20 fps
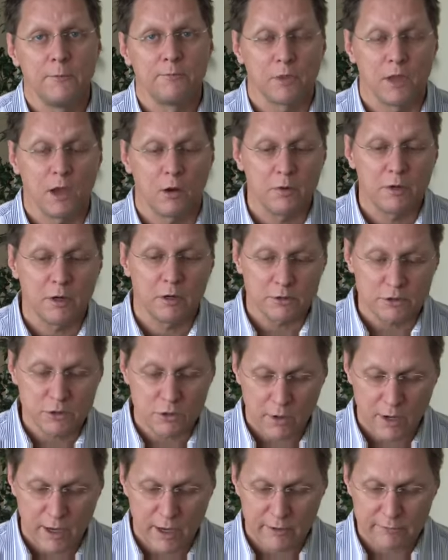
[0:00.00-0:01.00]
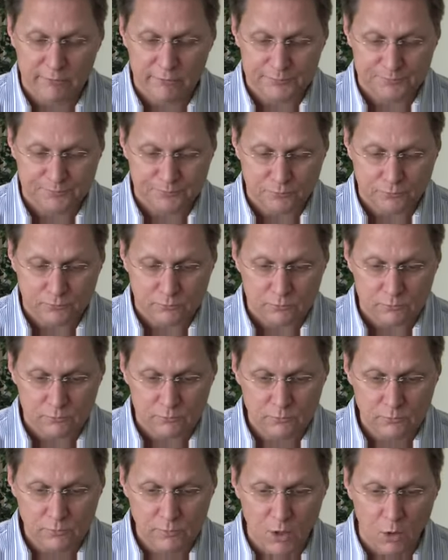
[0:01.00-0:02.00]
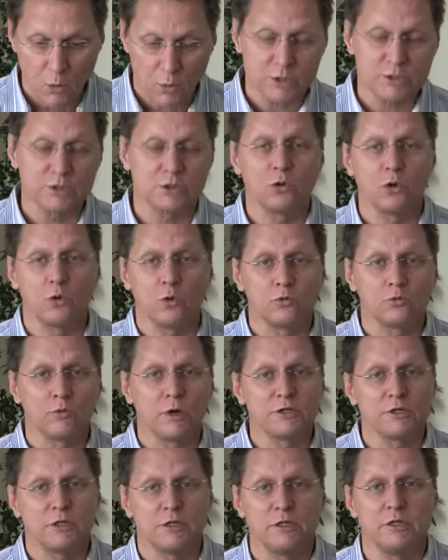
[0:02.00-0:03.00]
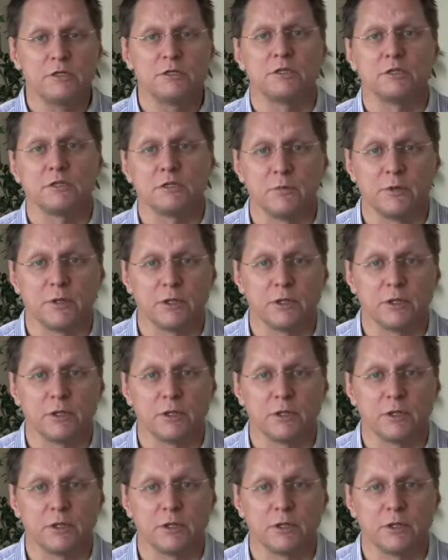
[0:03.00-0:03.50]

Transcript: Now, we also have what is the Gold Rush lead system.